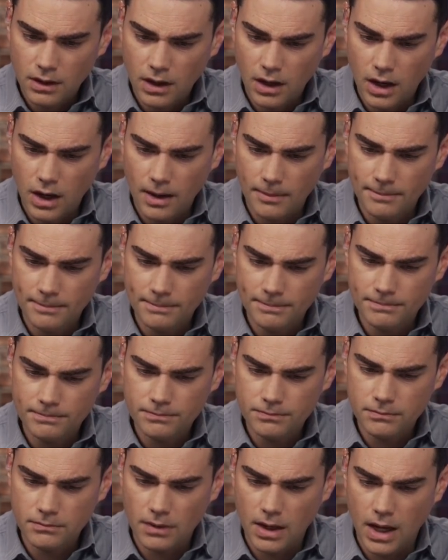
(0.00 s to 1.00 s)
Um,
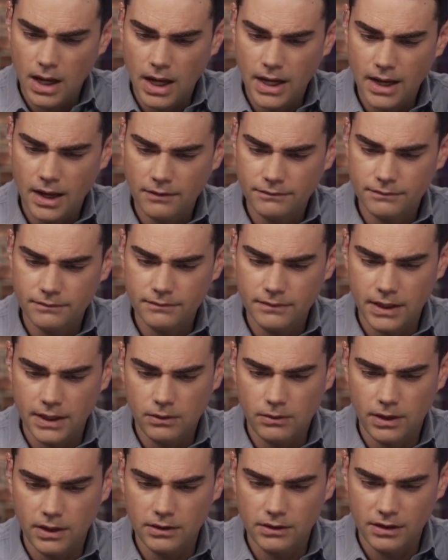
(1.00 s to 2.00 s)
I have a
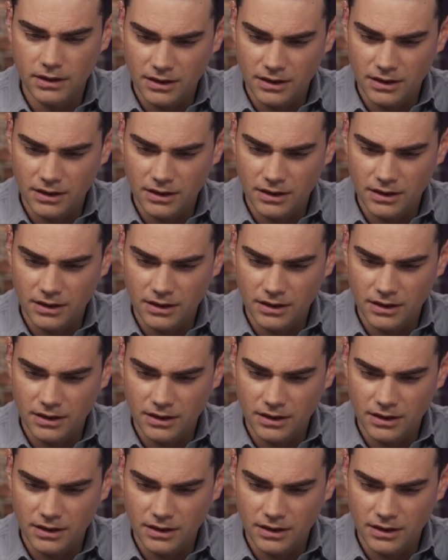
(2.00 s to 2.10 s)
question.